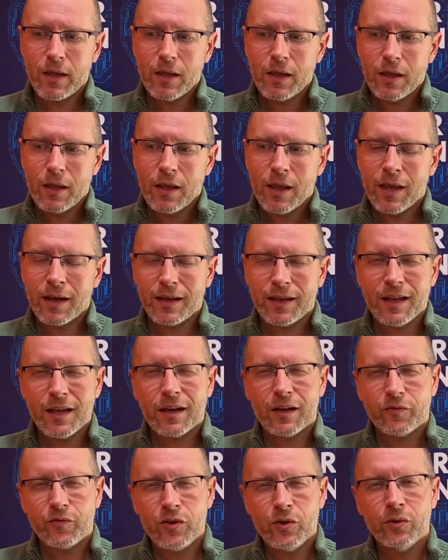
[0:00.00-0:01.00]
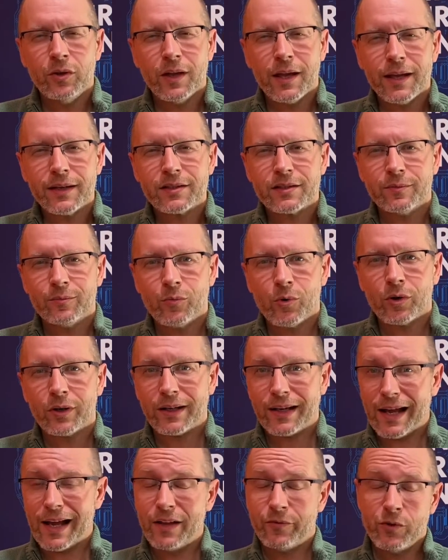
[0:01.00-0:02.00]
And again, if you'd like some more,
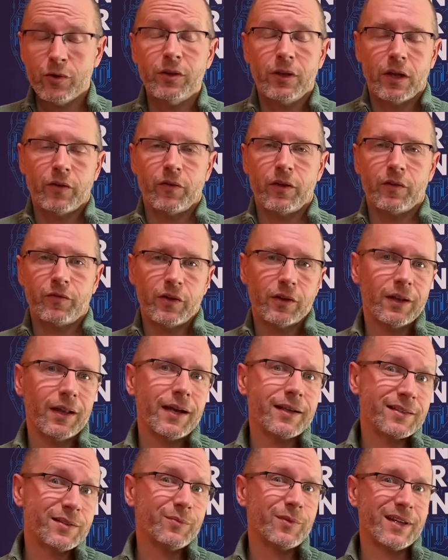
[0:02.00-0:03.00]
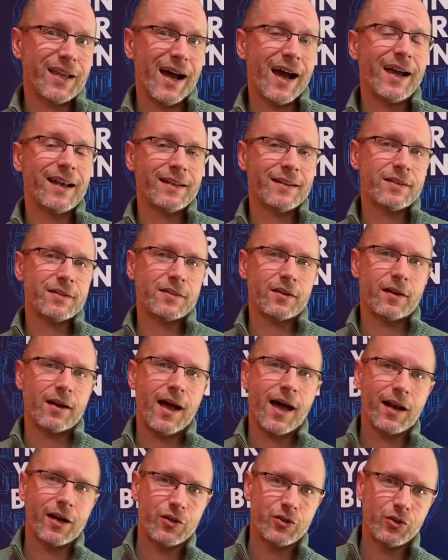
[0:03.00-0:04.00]
if you'd like some guidance on
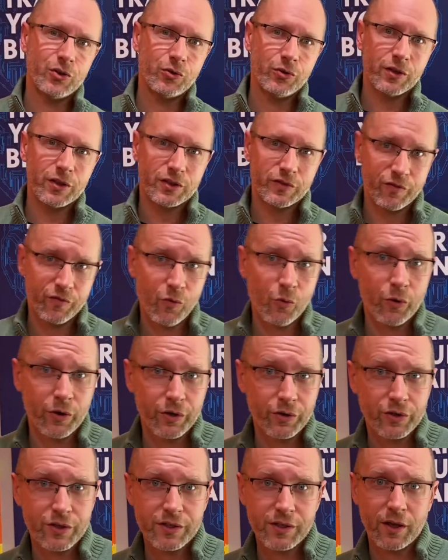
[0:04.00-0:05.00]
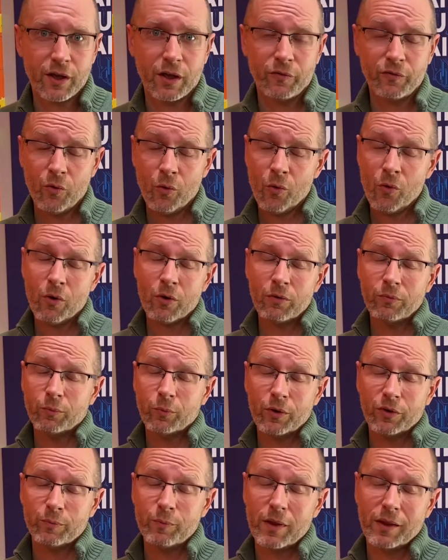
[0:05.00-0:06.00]
how to do this for yourself or
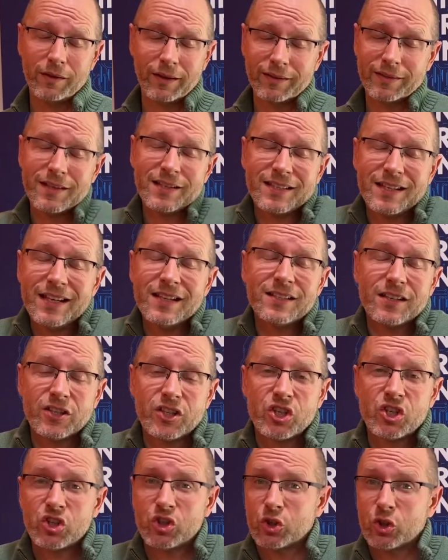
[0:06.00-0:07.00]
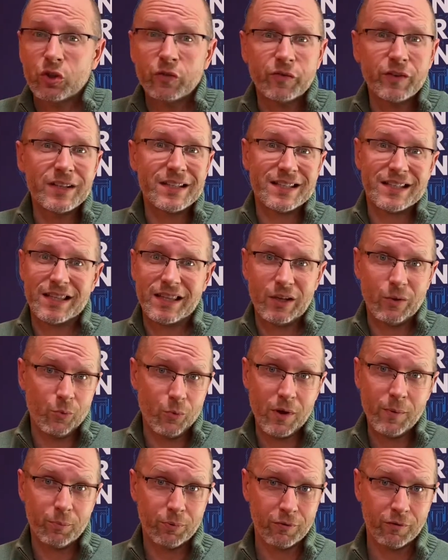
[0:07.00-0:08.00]
with me, like, this is a service that
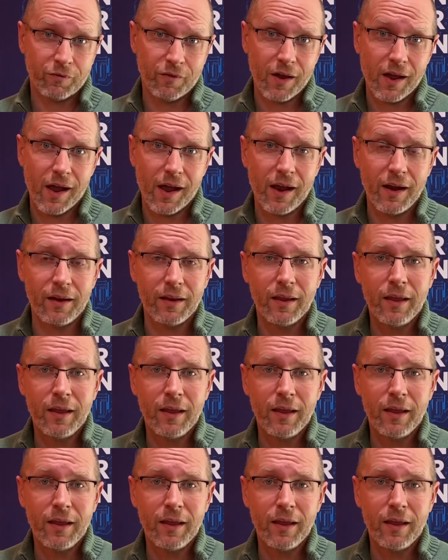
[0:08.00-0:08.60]
we provide.